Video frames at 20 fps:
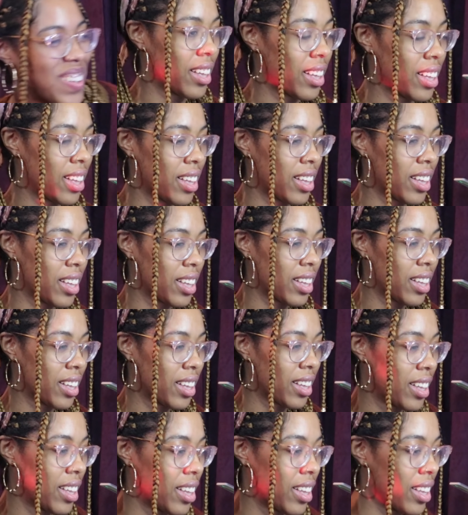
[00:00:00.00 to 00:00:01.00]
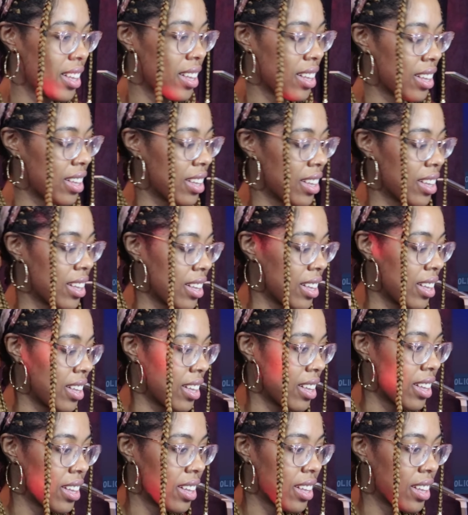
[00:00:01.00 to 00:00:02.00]

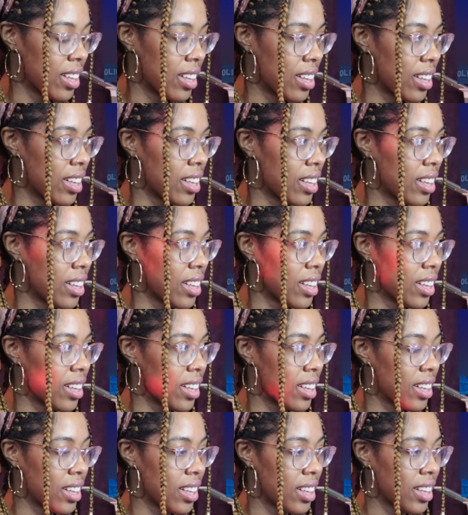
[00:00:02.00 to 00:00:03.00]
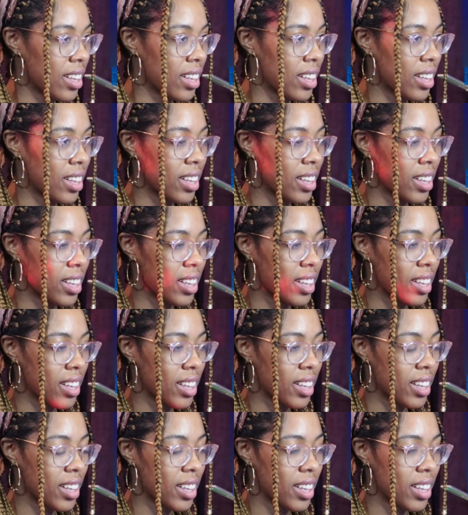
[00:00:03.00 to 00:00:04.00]

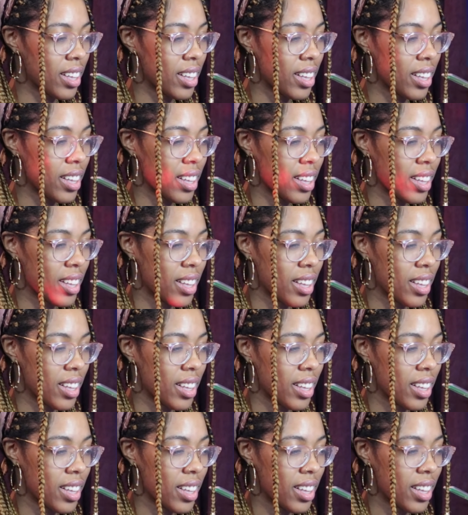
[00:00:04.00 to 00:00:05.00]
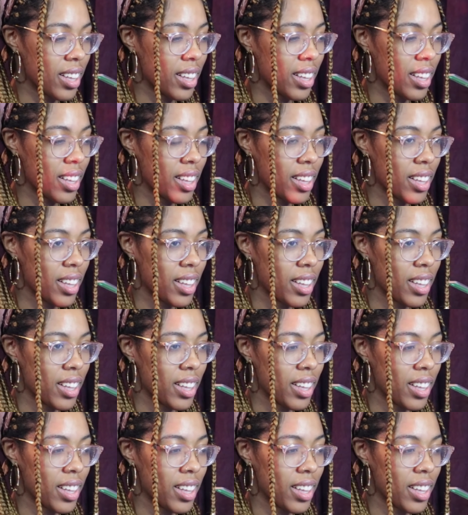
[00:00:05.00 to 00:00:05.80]
(silence)